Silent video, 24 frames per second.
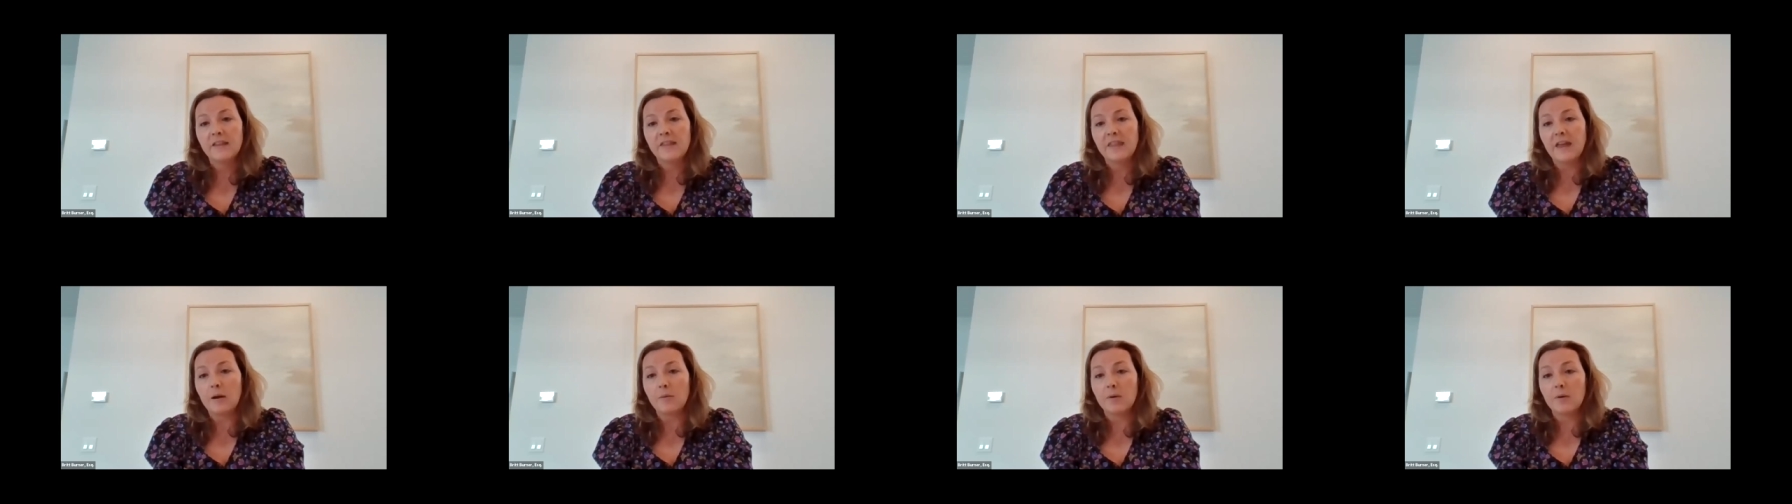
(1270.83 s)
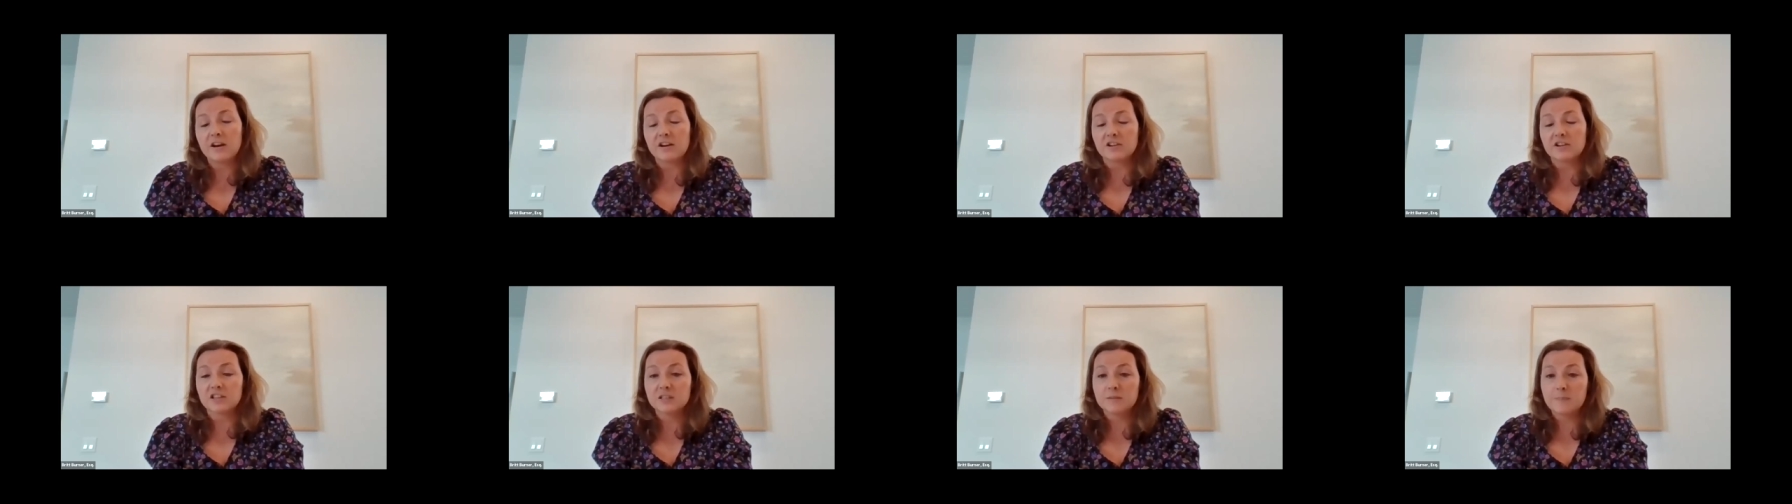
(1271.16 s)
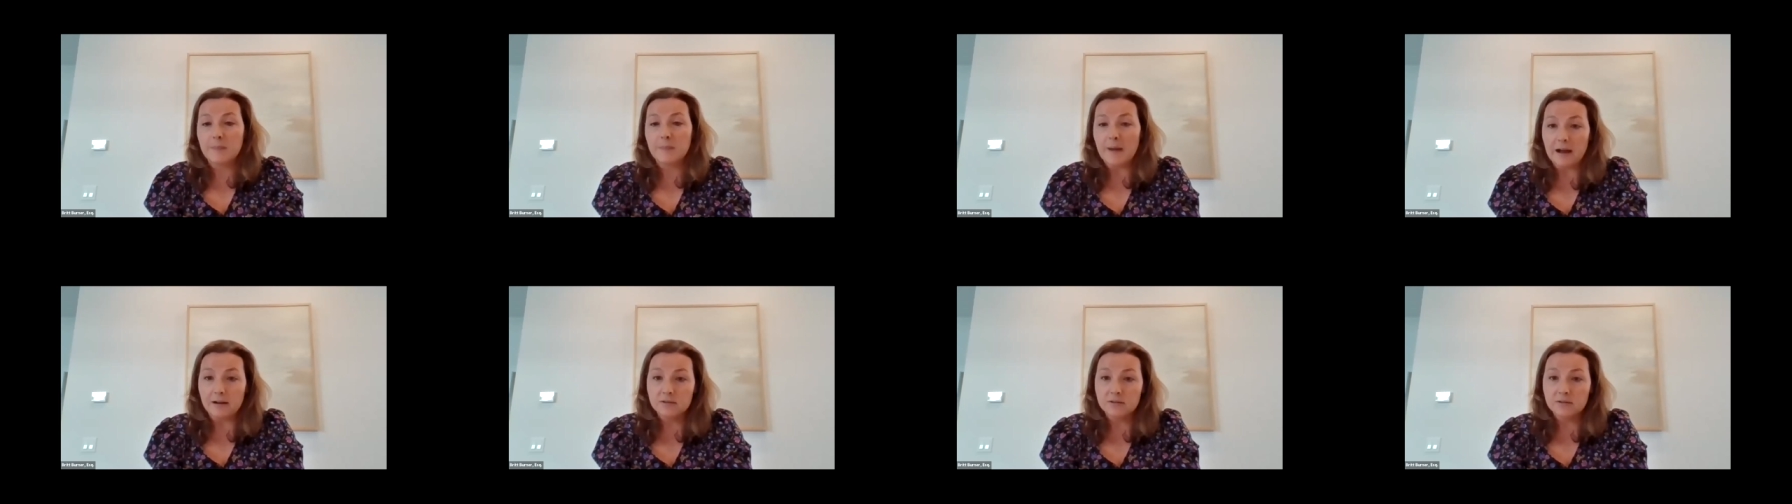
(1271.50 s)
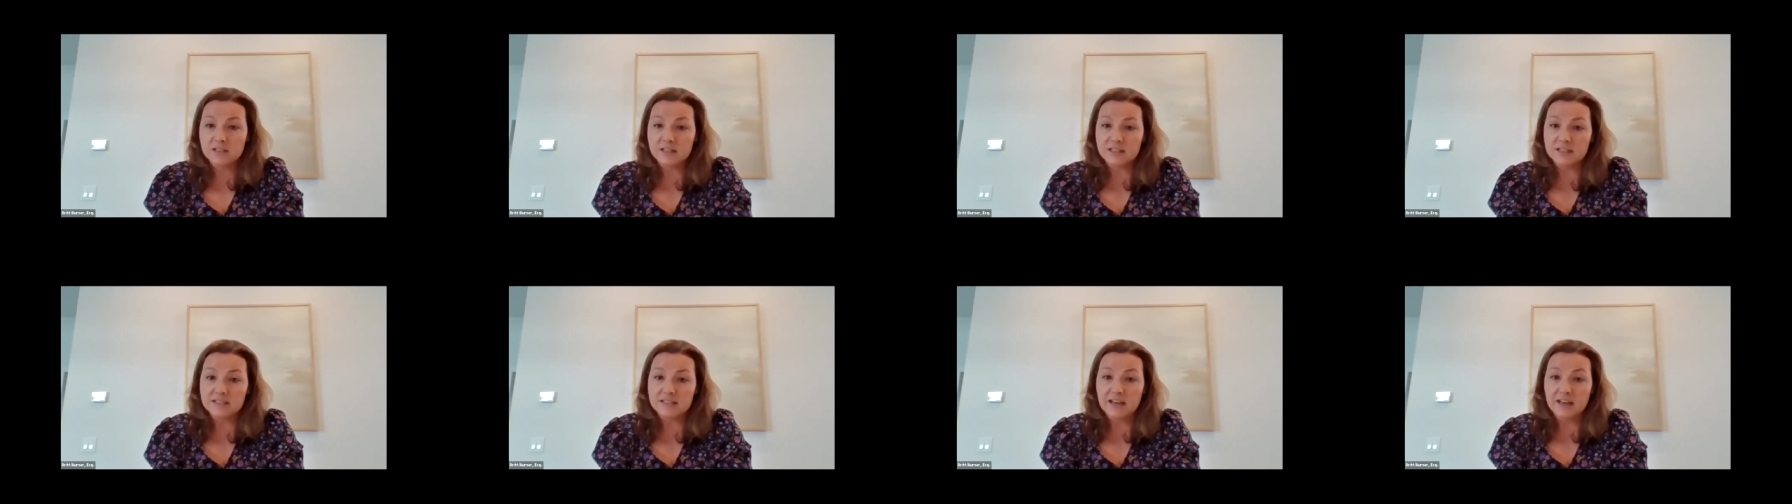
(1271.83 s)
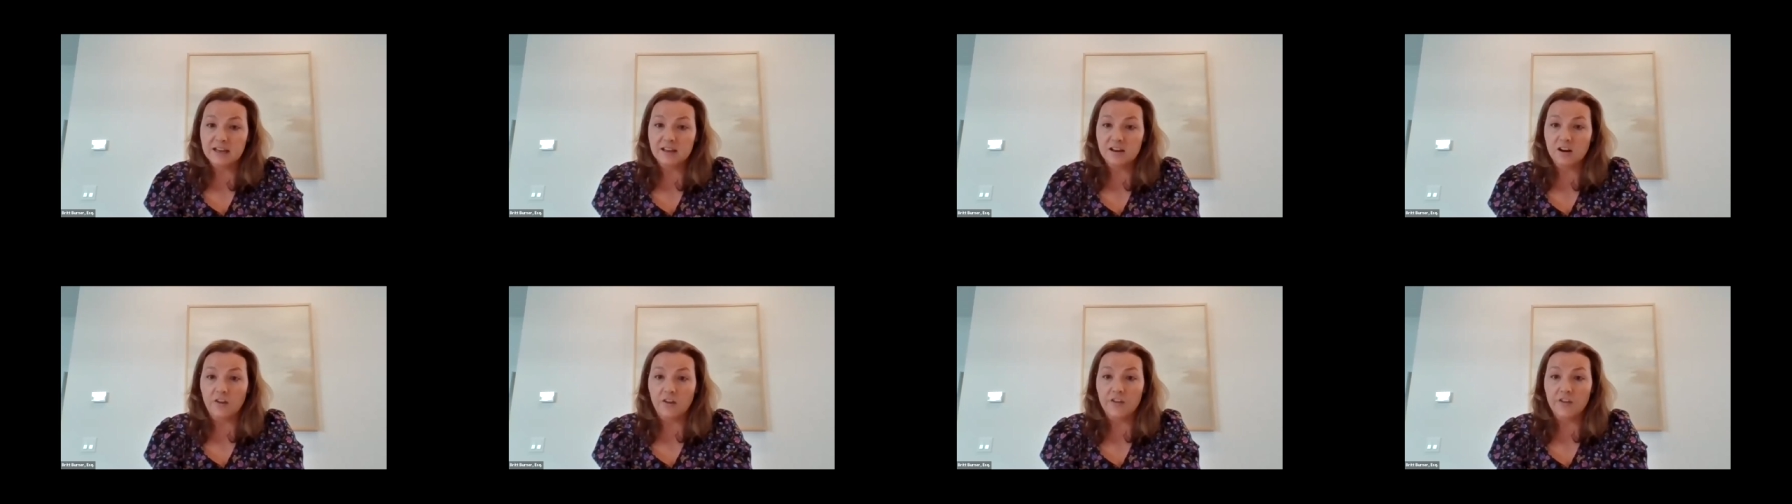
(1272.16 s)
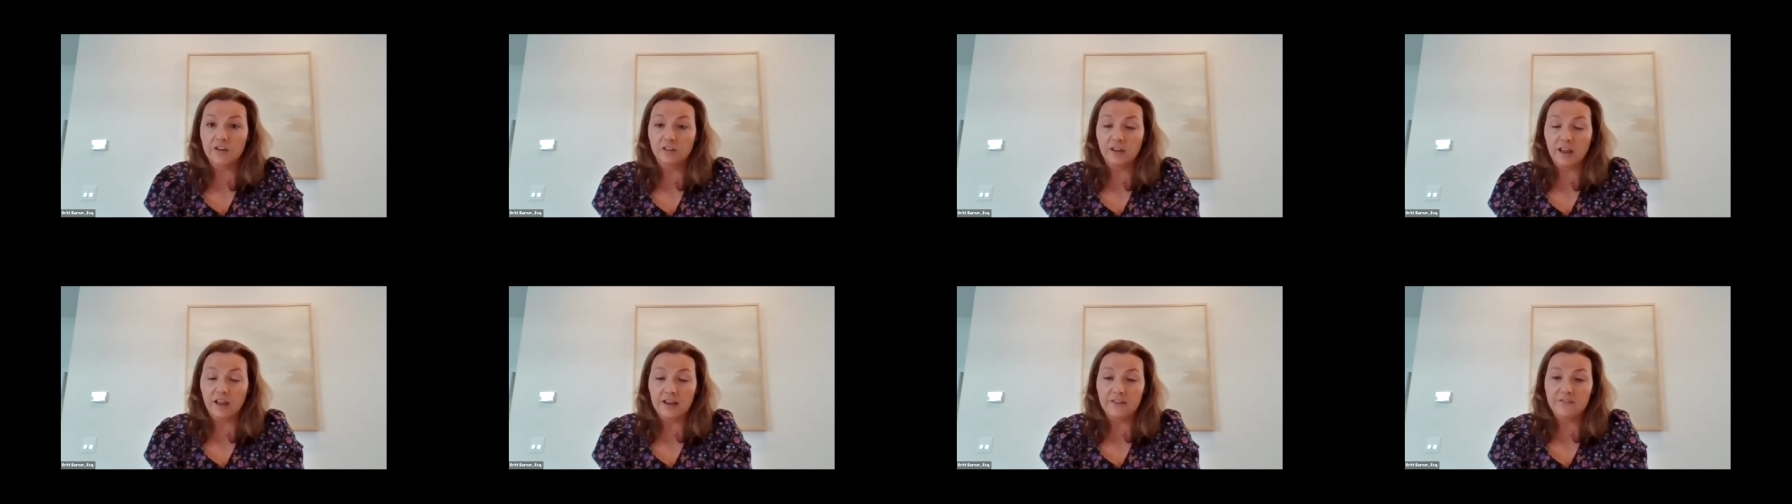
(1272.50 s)
That way your spouse can take it on
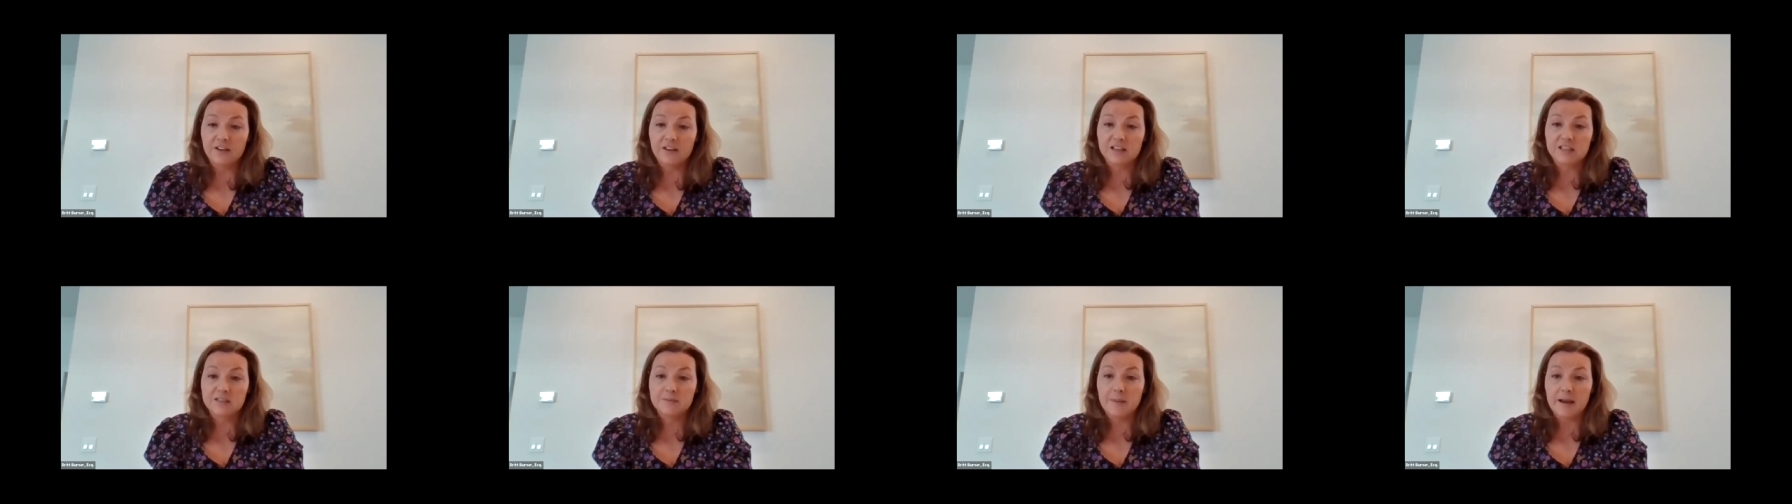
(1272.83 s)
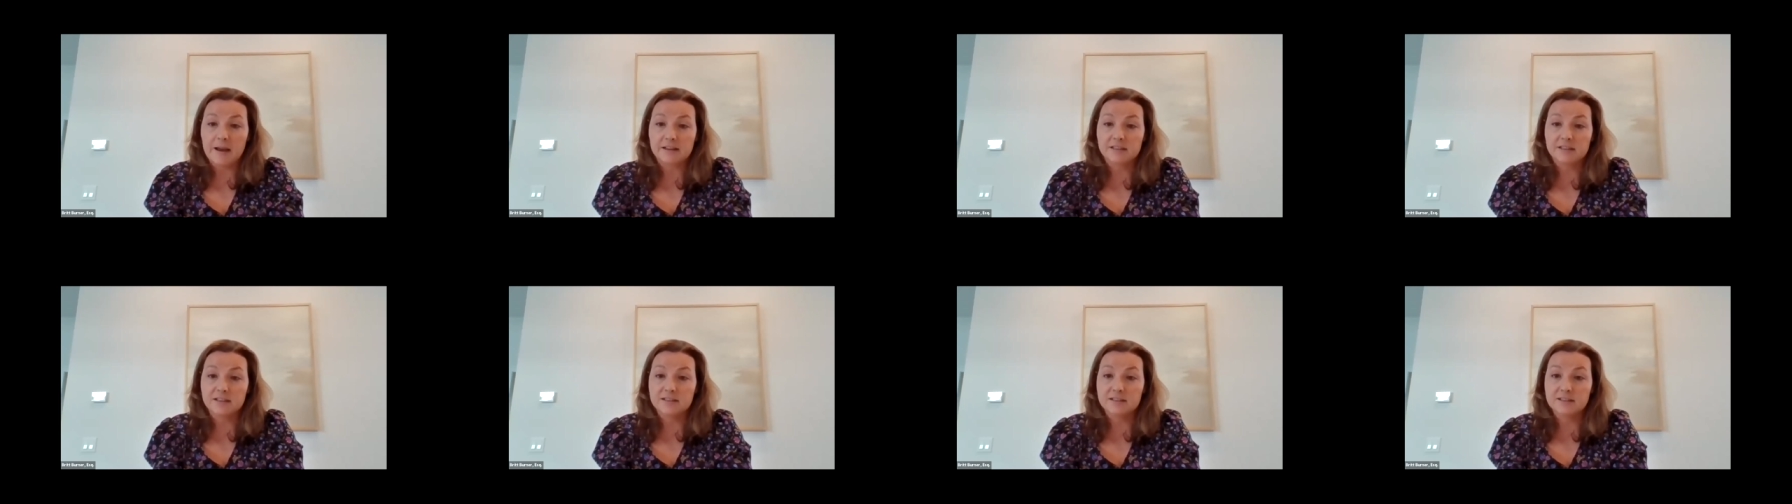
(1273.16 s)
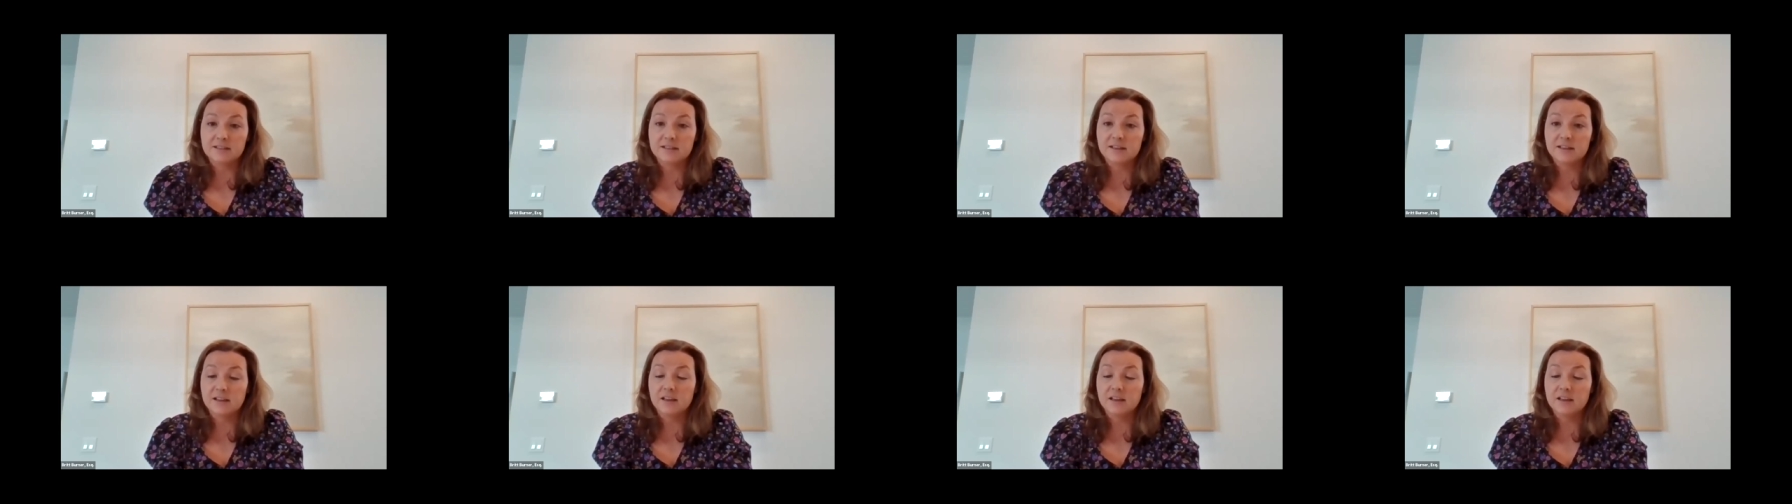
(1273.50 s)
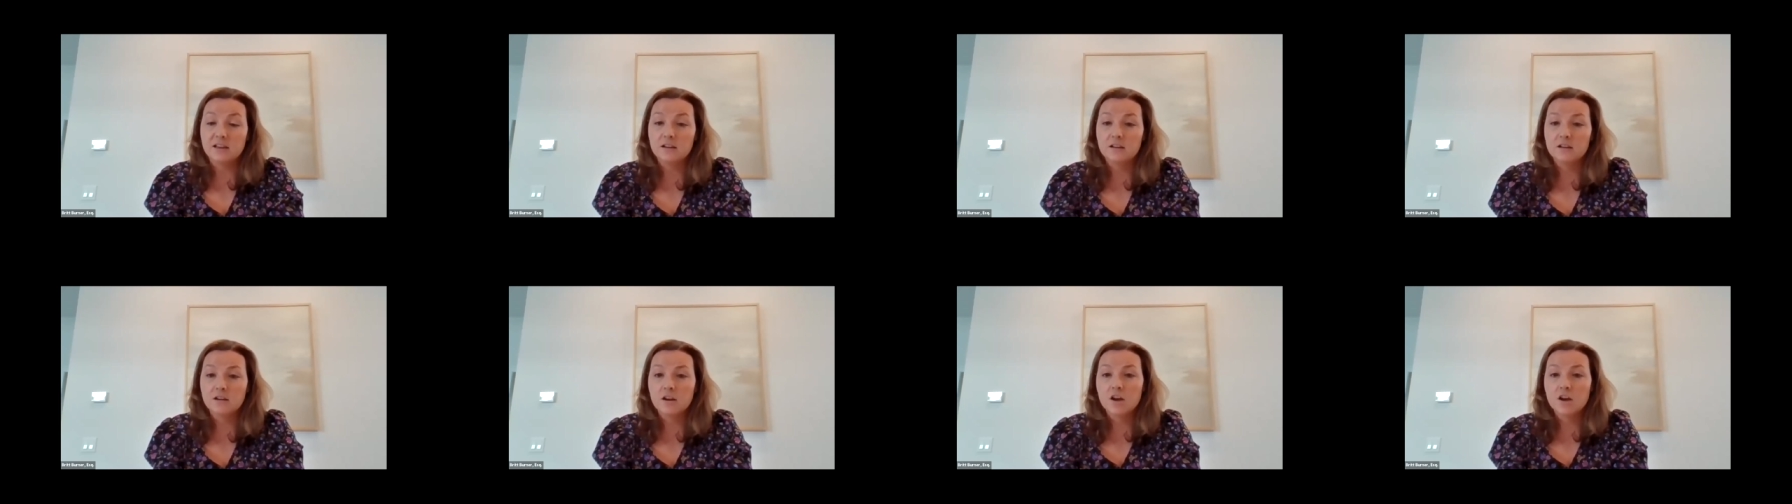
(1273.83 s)
their life expectancy.